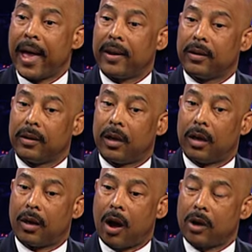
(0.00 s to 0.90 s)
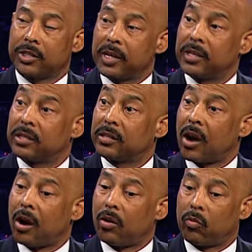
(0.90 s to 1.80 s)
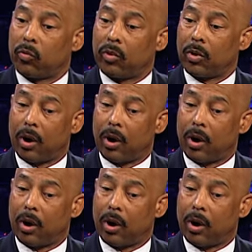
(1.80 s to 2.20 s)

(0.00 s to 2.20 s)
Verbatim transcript: and uh, our citizens are